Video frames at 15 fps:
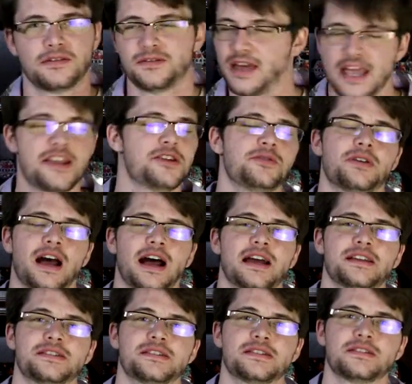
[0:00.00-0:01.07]
thank you
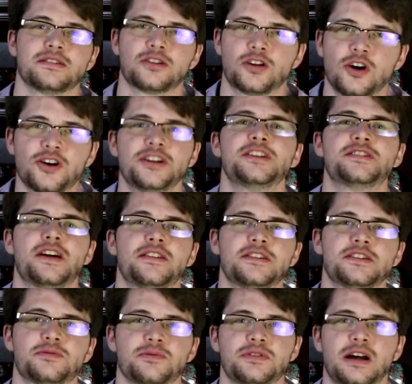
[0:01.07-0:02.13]
guys. Couldn't have done
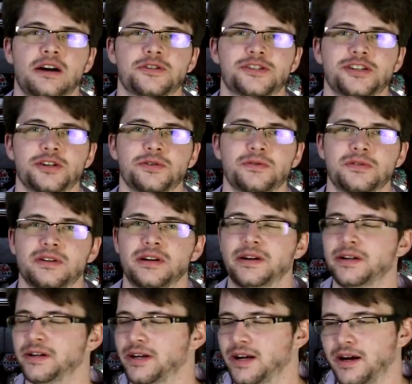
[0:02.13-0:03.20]
this without you.
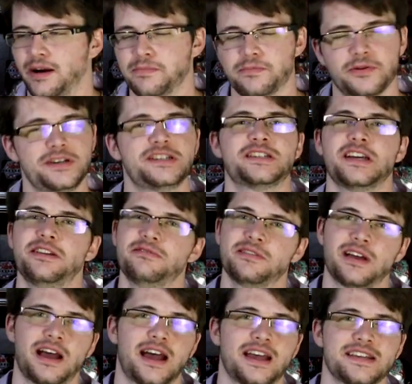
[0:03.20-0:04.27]
I appreciate you
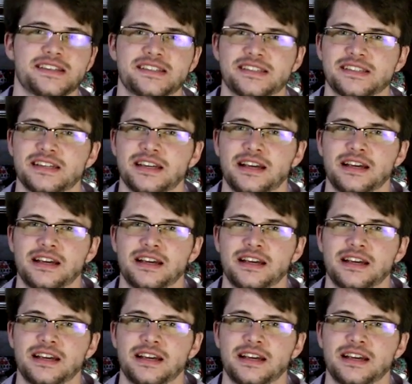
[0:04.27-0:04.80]
guys.